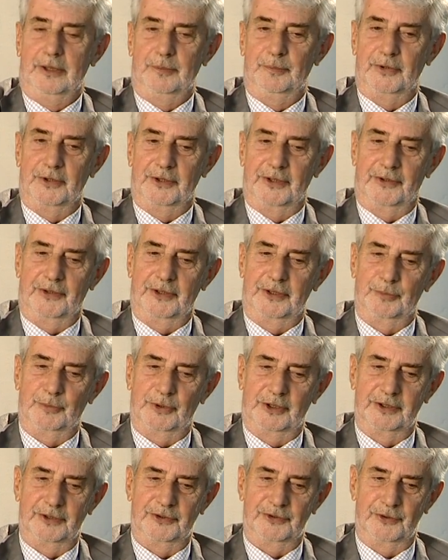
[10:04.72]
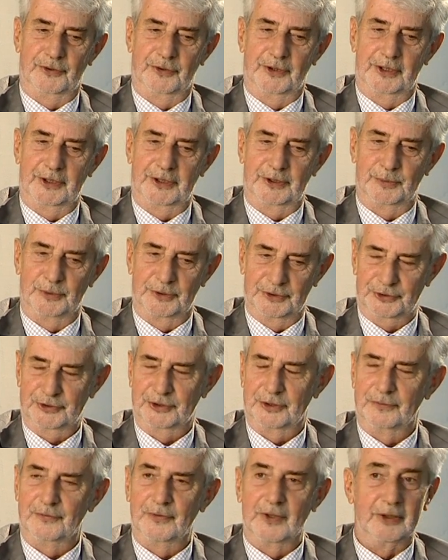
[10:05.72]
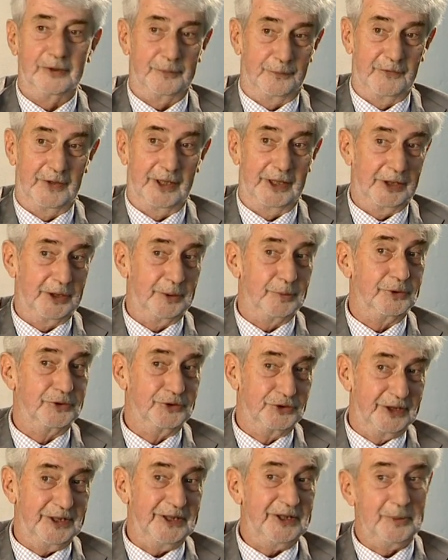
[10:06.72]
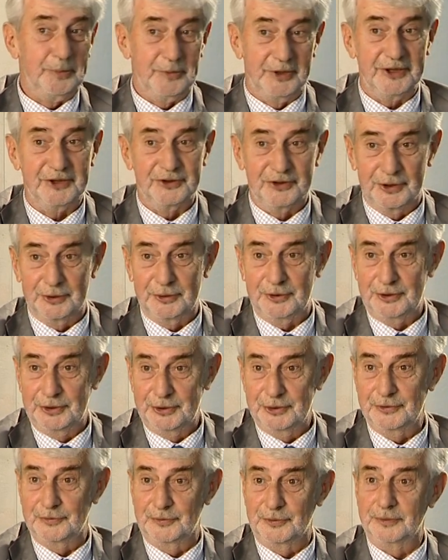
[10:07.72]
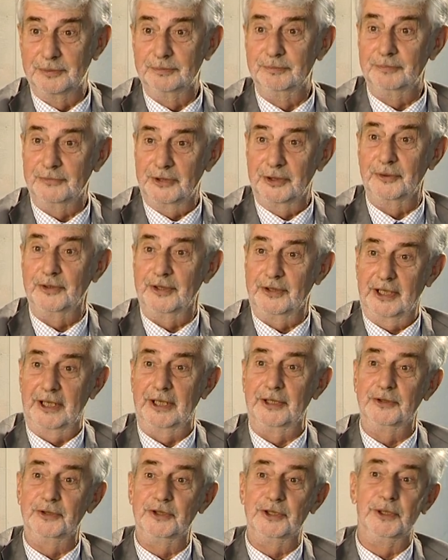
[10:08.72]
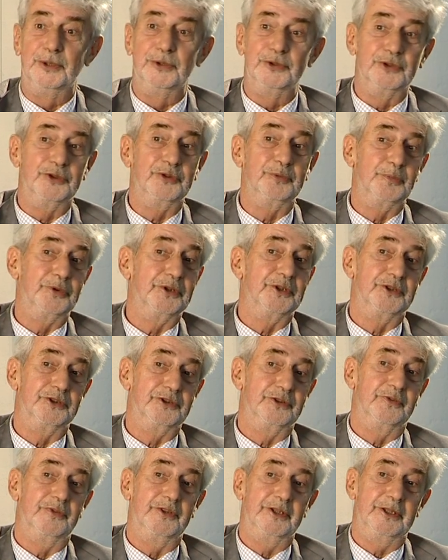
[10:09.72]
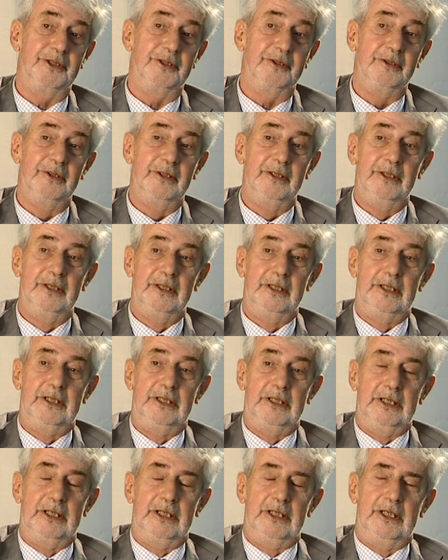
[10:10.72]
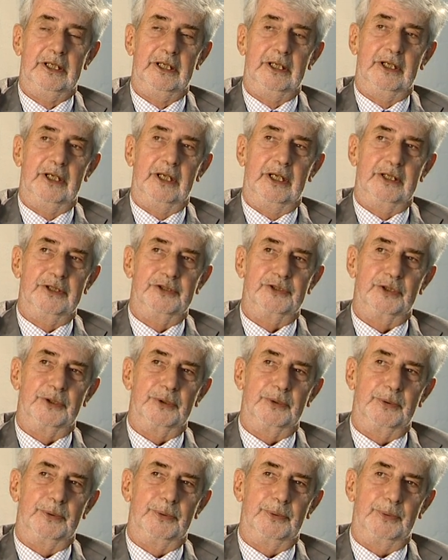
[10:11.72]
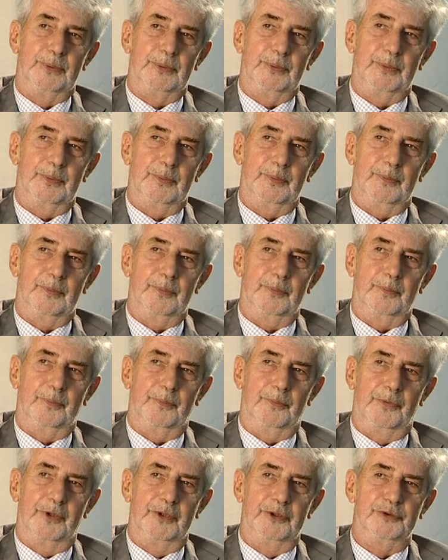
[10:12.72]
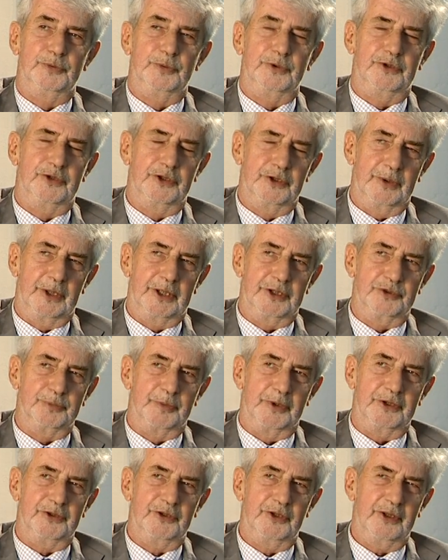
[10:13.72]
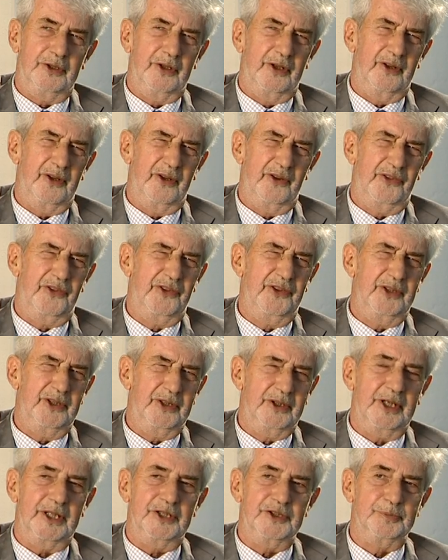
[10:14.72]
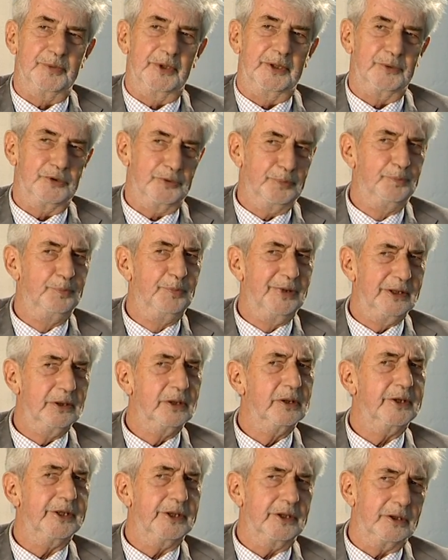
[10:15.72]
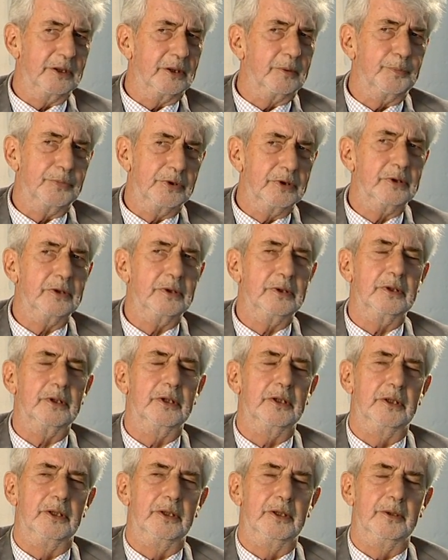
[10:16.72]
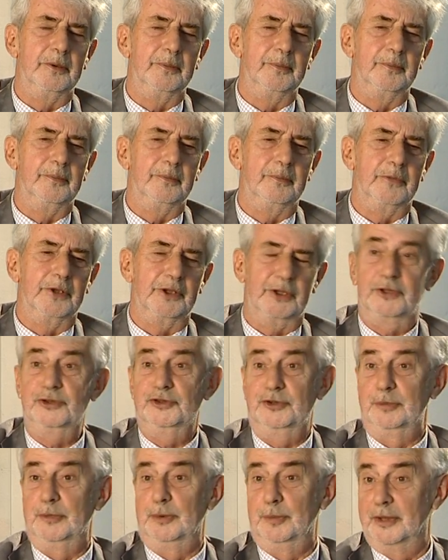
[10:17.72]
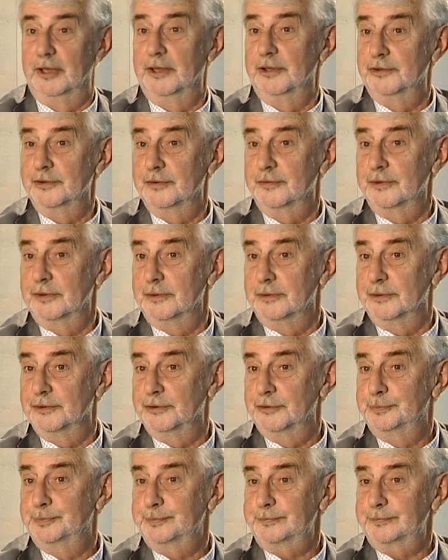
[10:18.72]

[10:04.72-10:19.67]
But I think because the data was so valuable, seemed to be so useful, the end users persevered. So those were two aspects. A third aspect was building up a customer base, of course.